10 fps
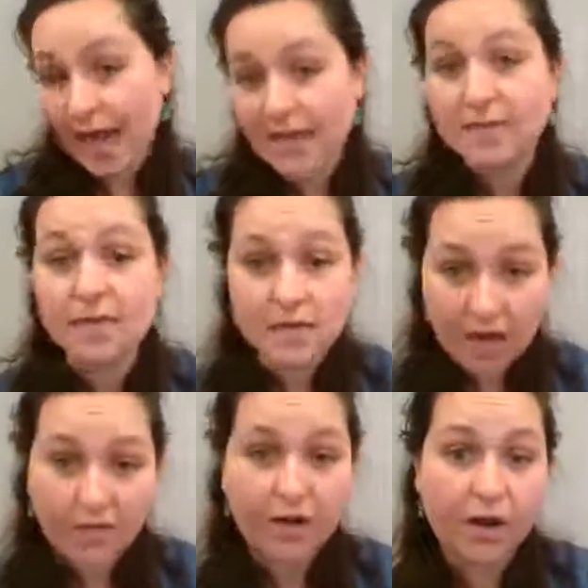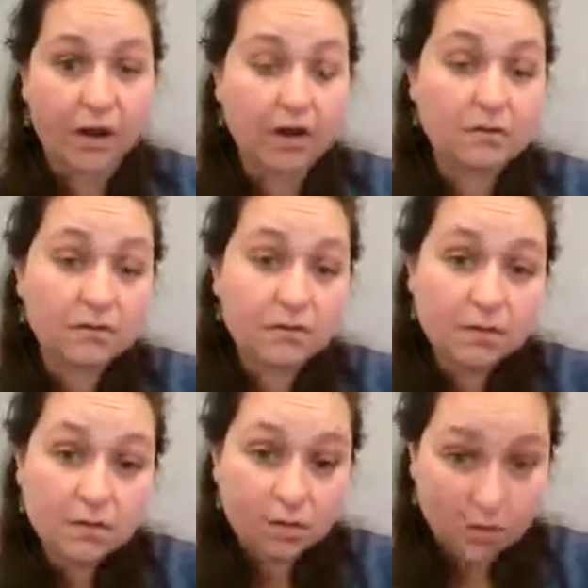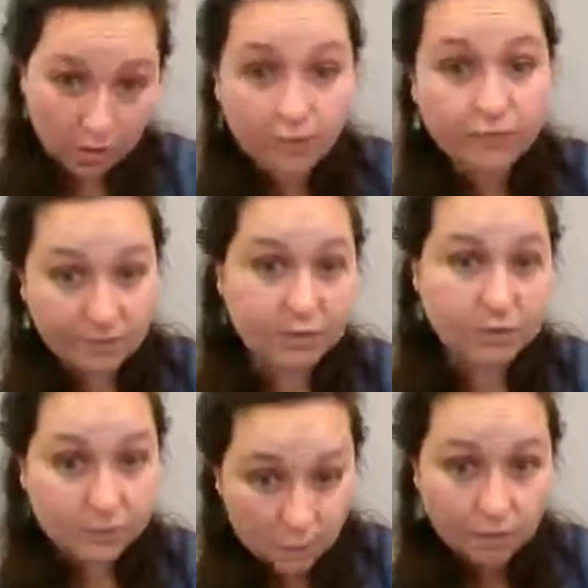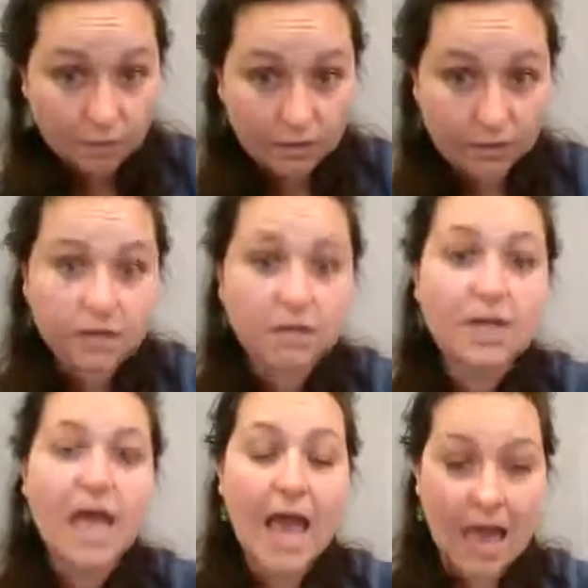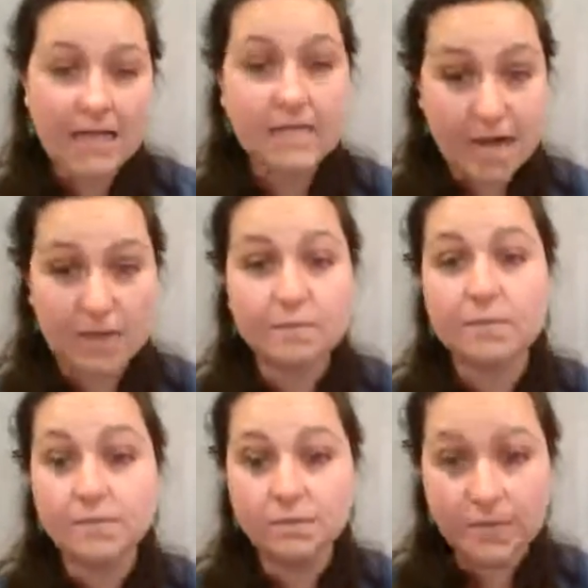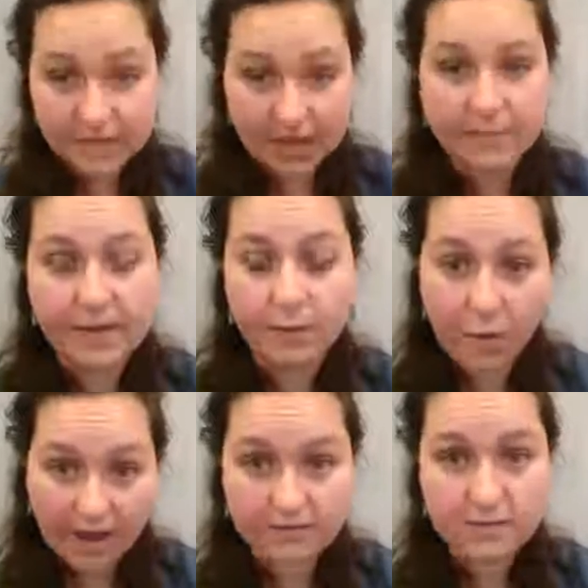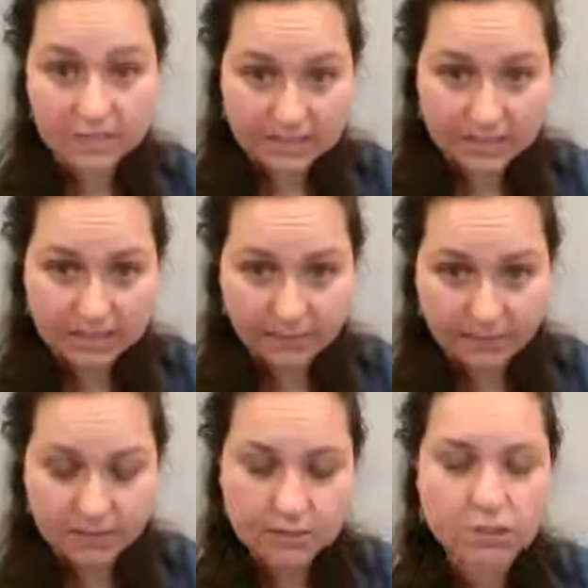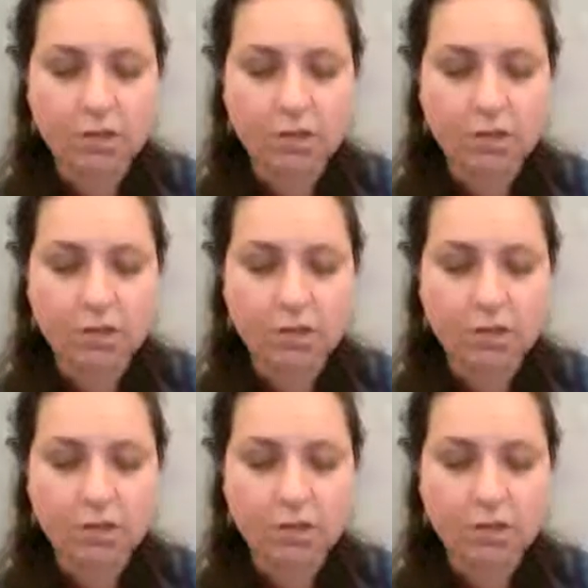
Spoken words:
and another girl from her school end up becoming wives to this husband.